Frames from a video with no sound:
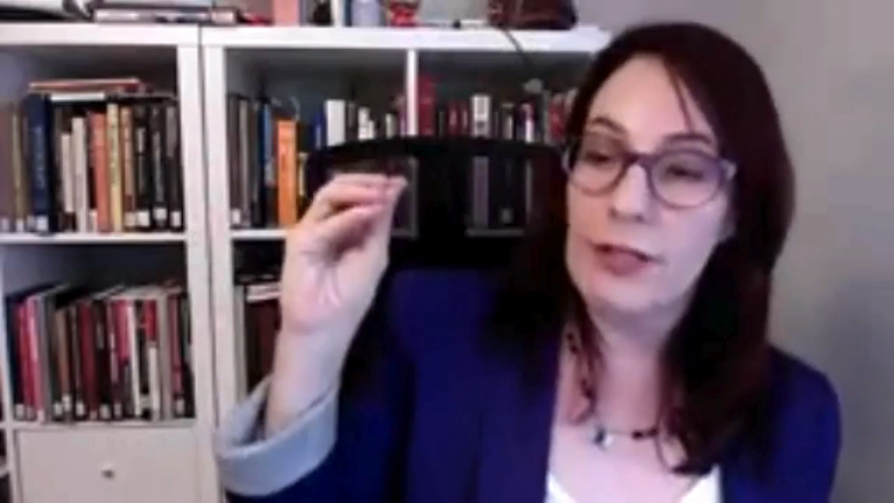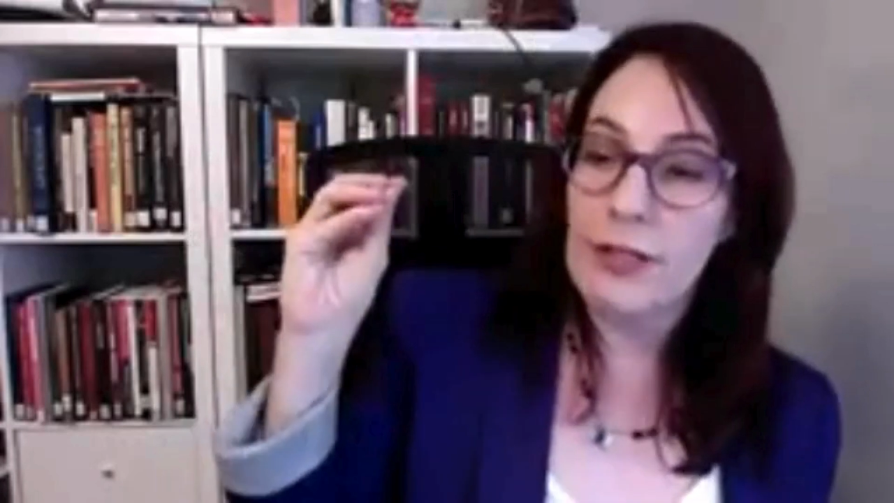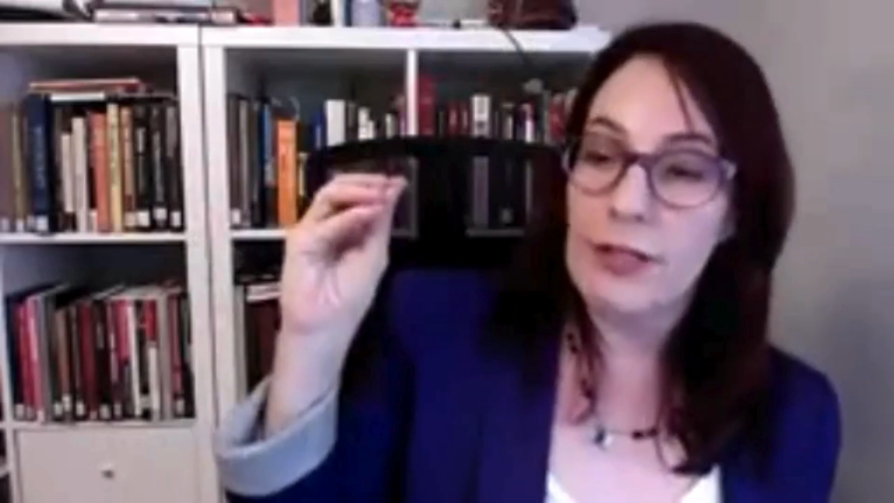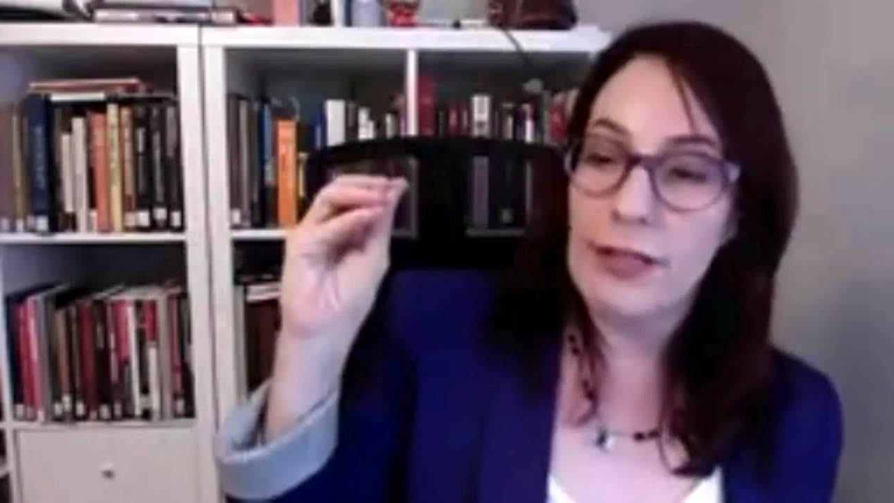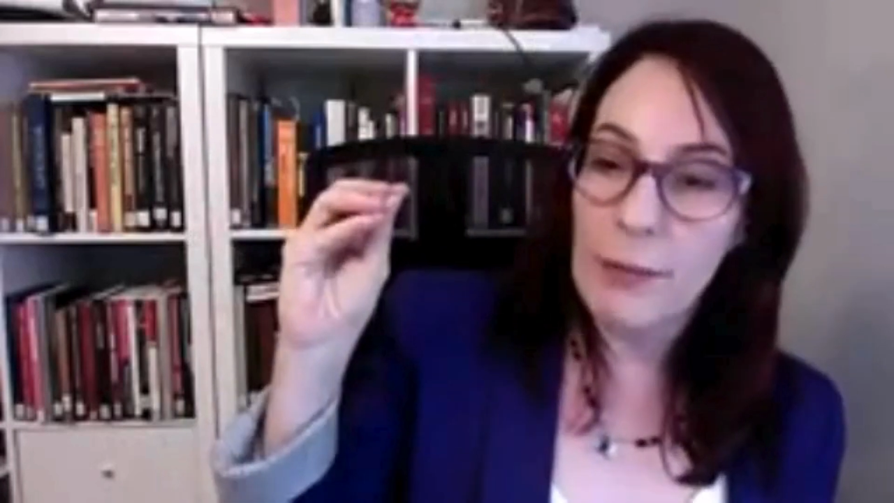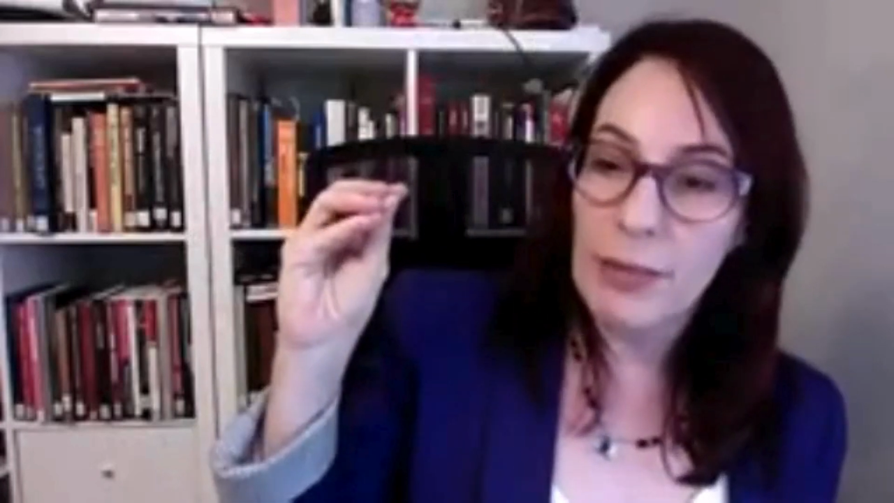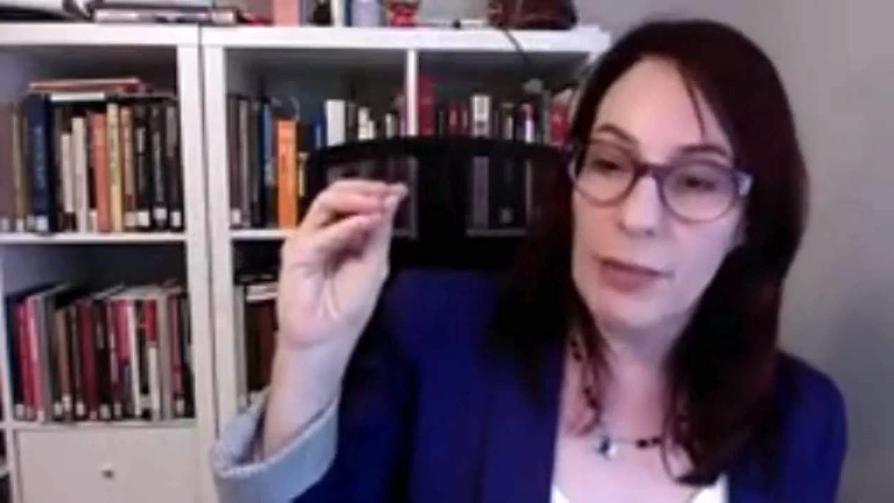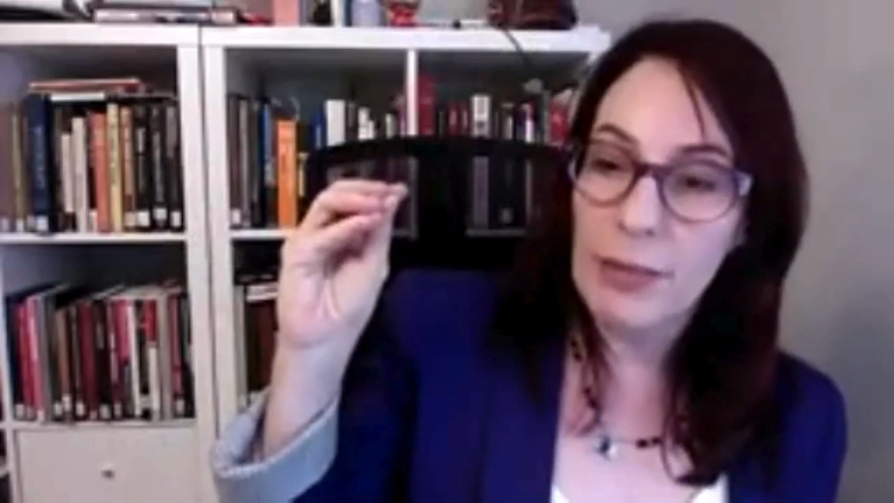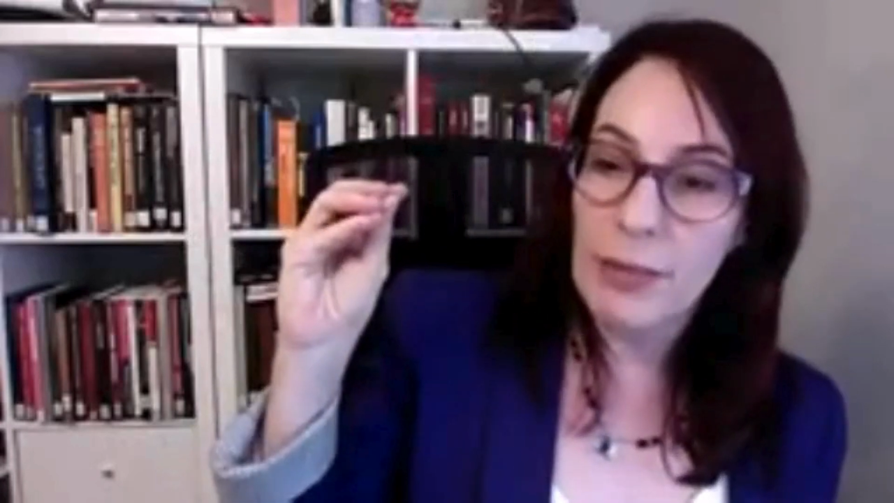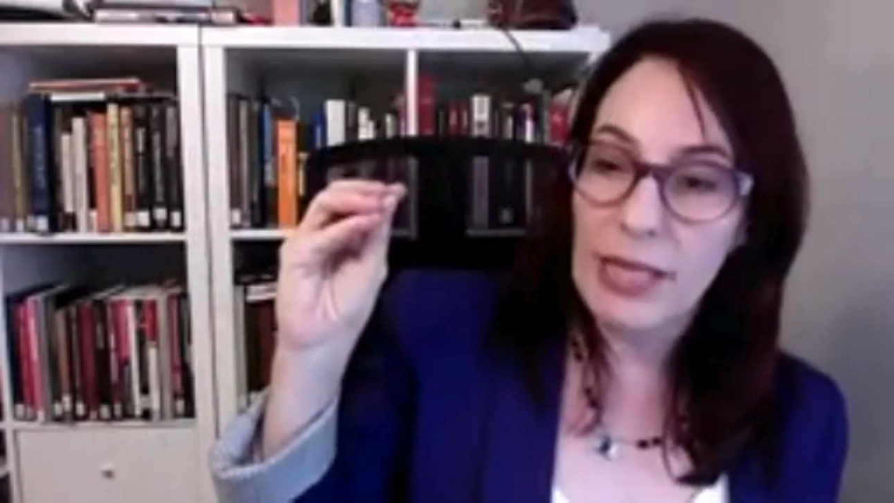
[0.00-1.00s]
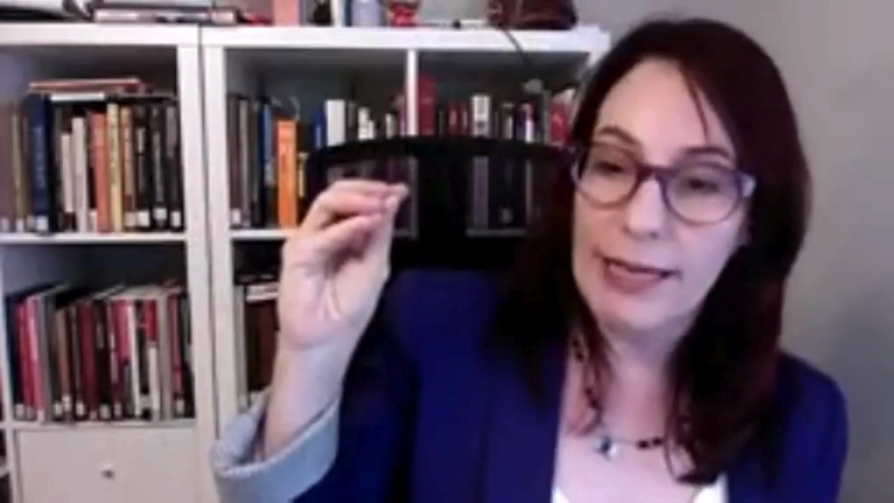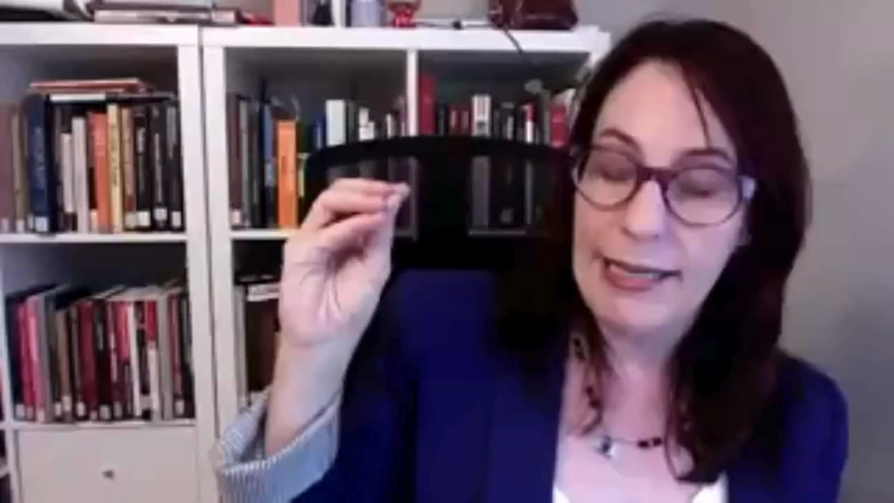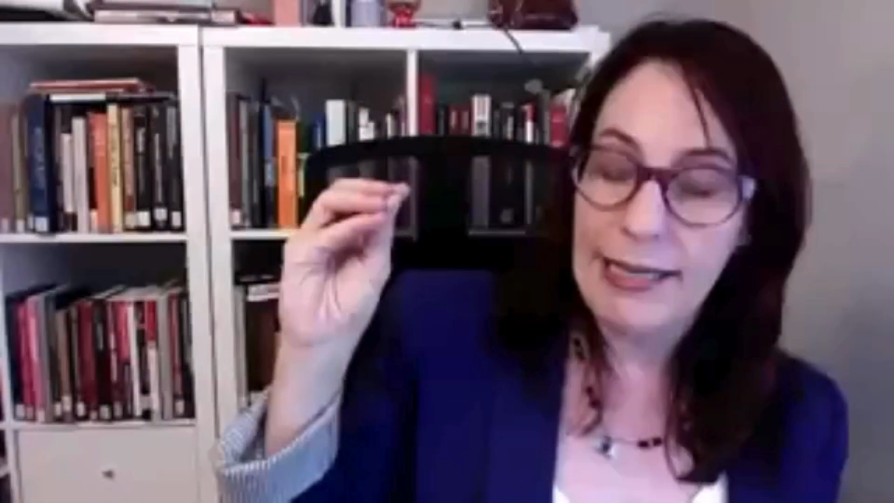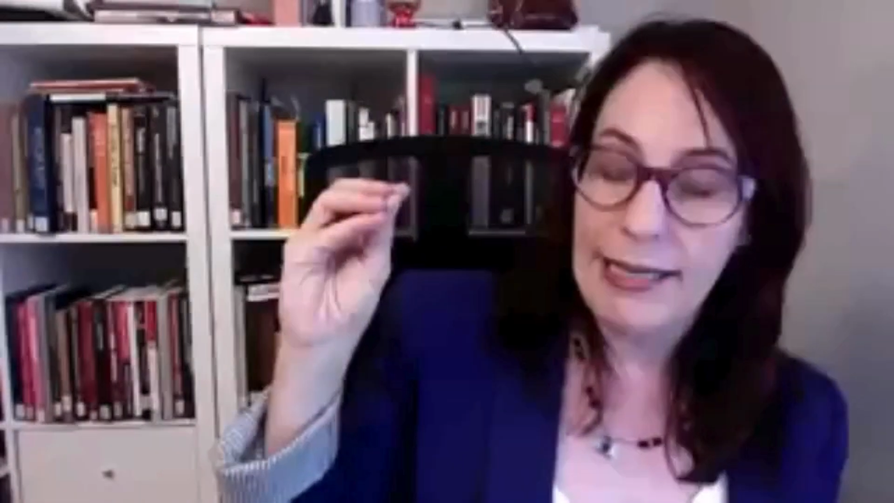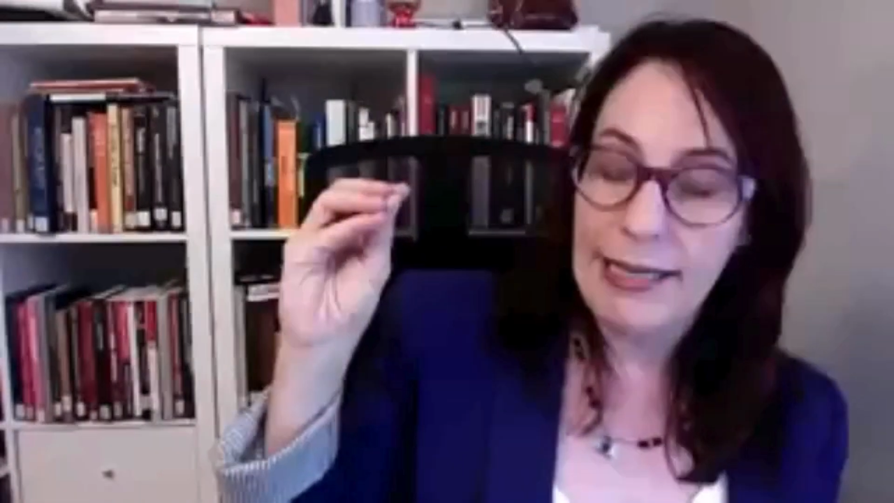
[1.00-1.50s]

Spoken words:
to think about plays